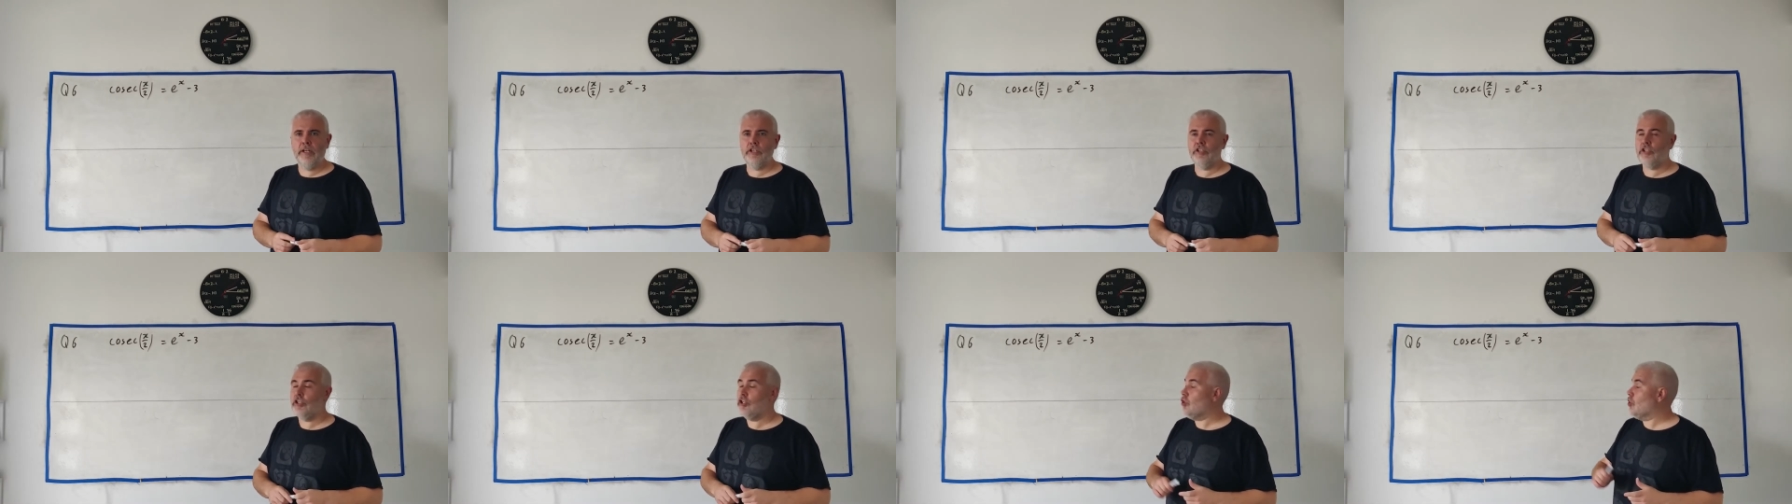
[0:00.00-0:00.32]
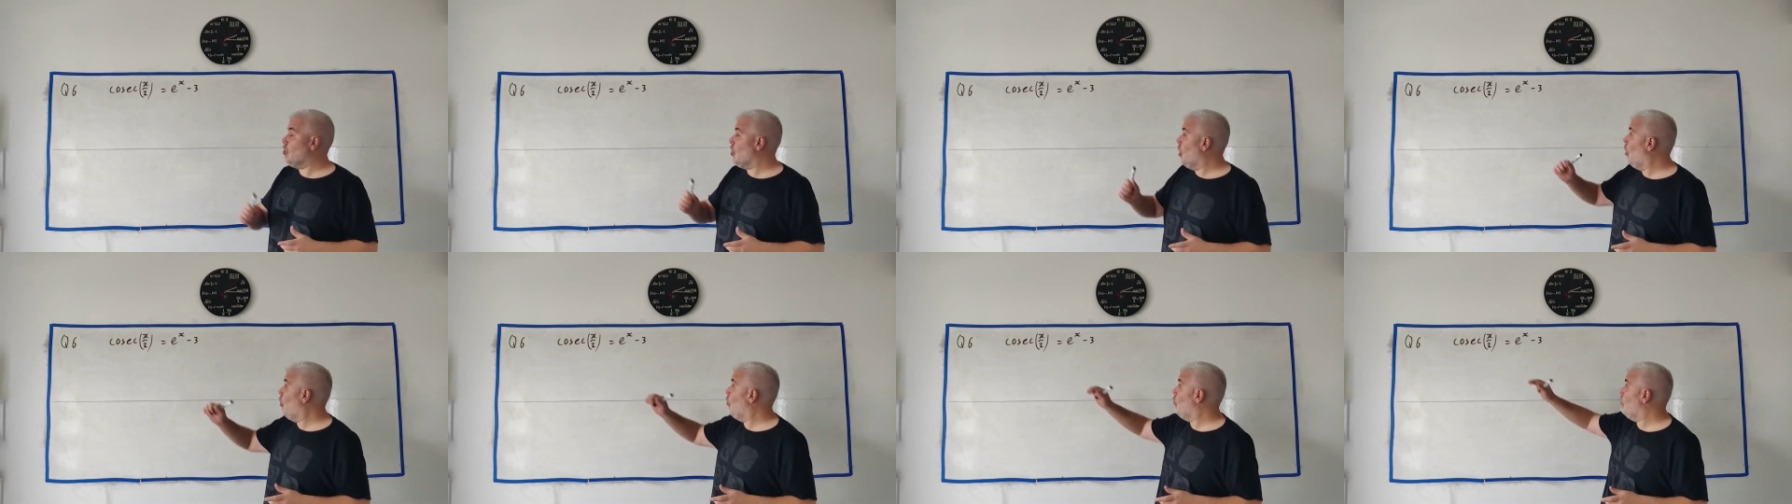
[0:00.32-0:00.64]
to
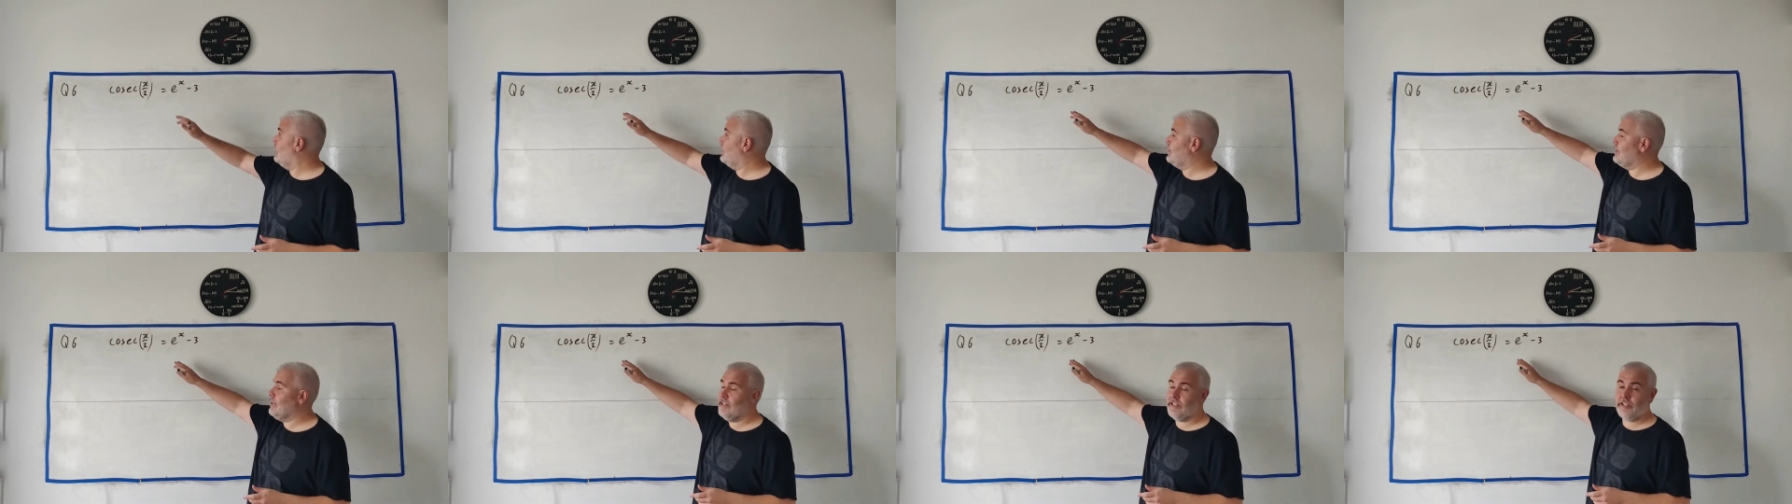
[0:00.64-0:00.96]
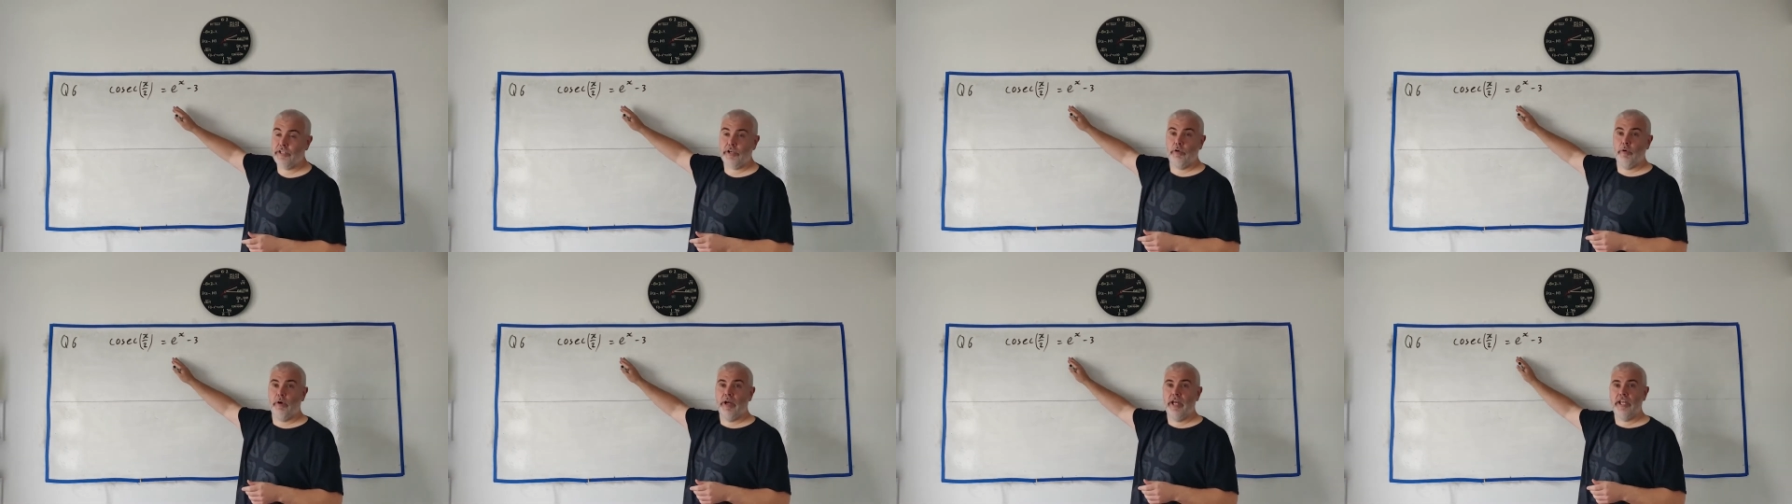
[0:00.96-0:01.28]
show that this
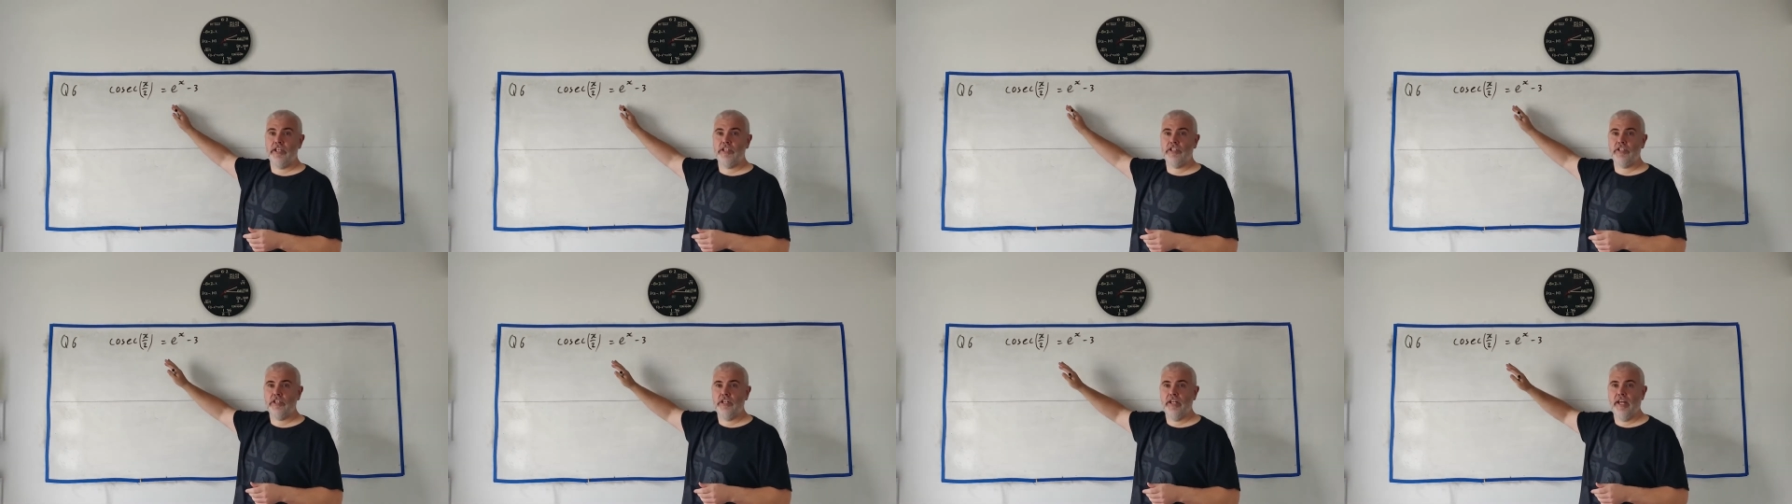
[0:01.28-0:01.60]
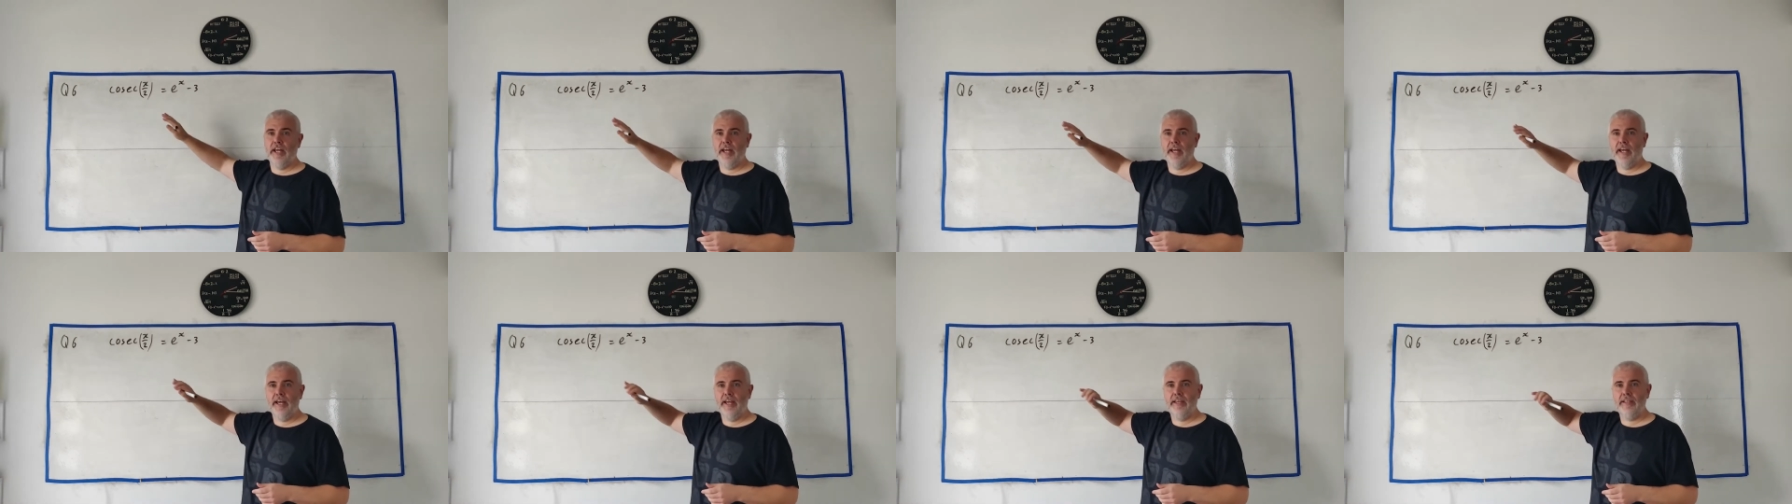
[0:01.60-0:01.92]
equation
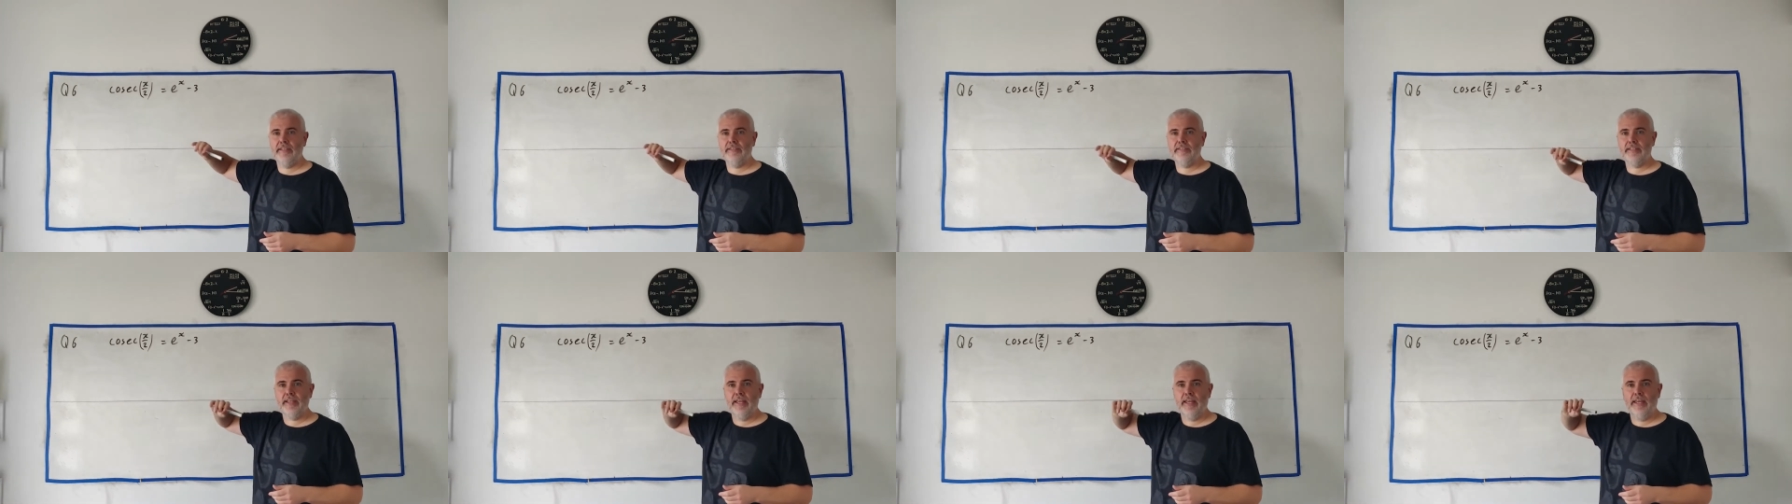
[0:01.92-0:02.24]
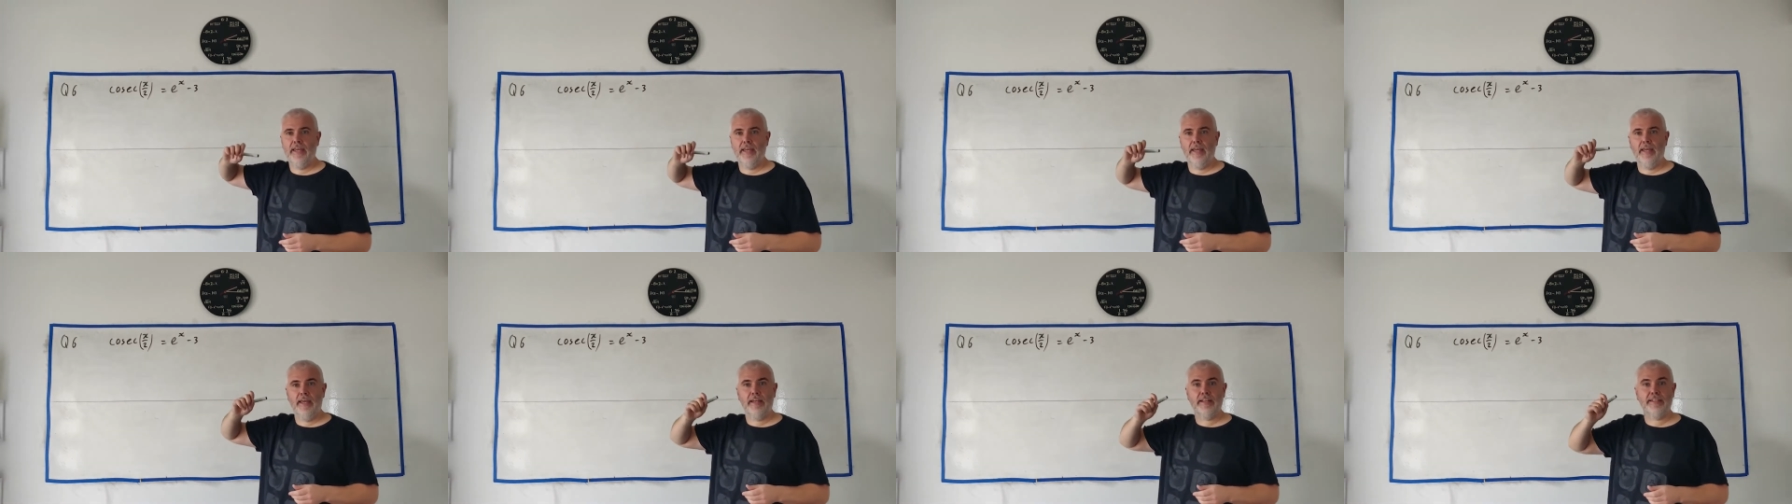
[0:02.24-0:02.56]
has
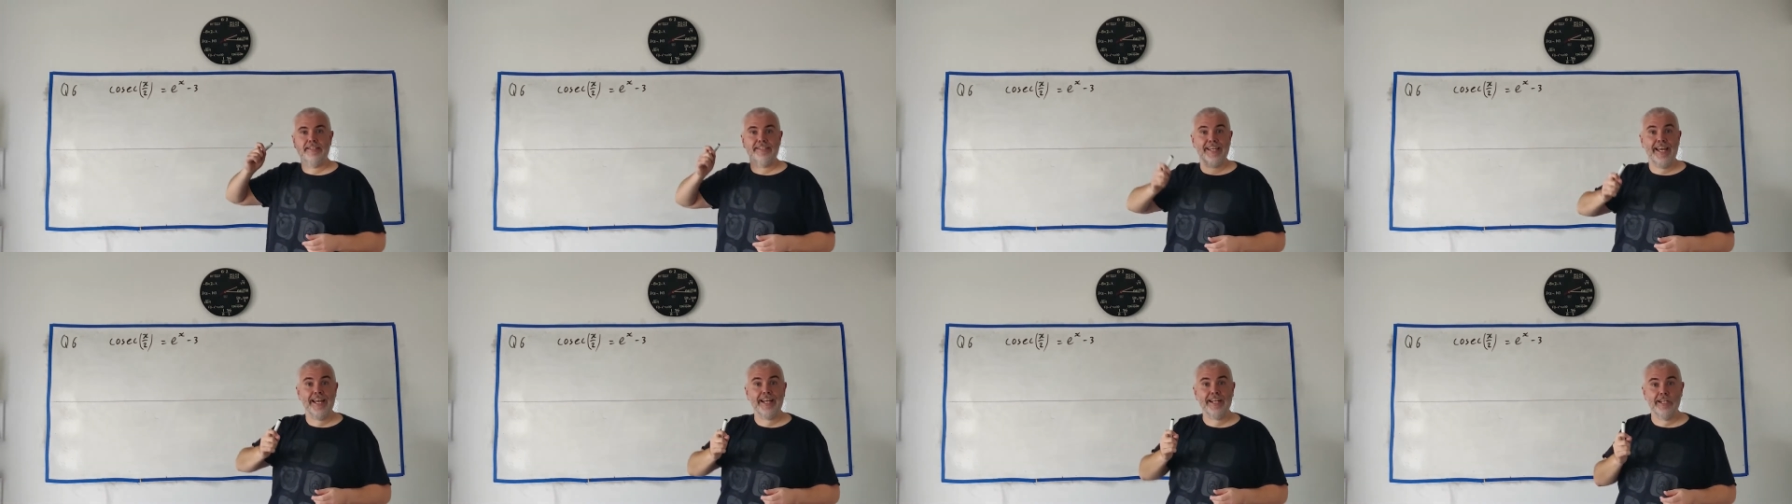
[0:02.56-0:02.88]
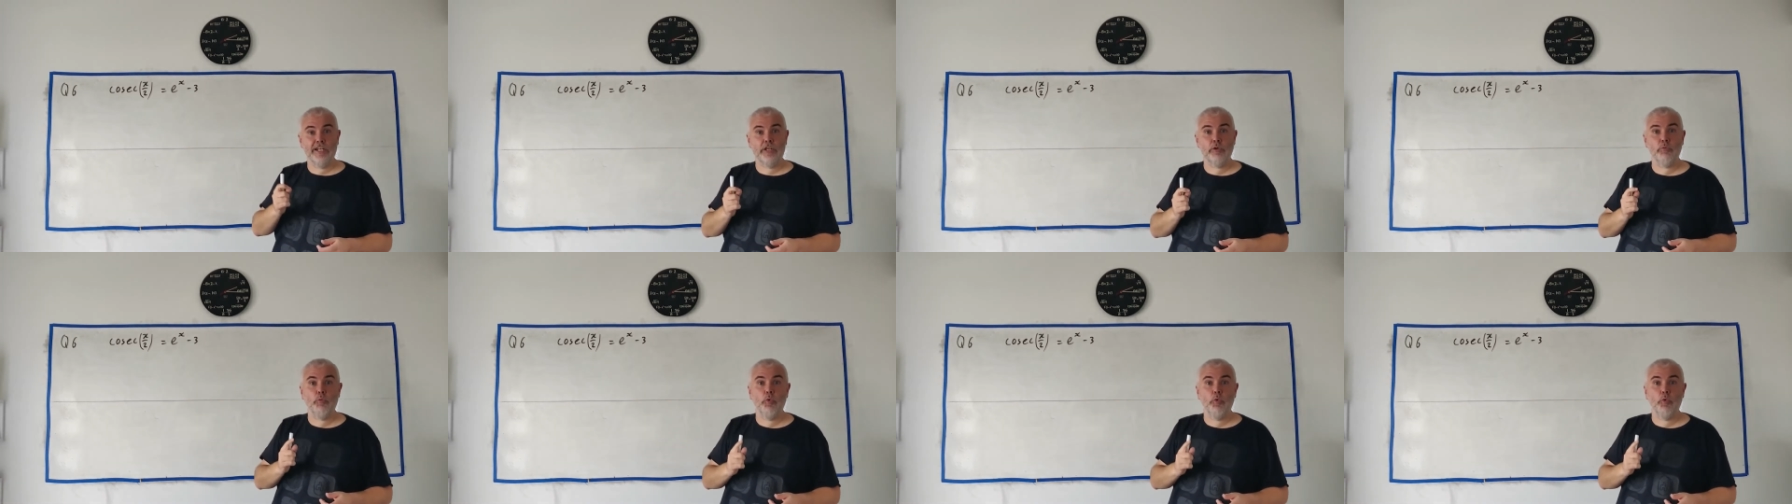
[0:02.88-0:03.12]
exactly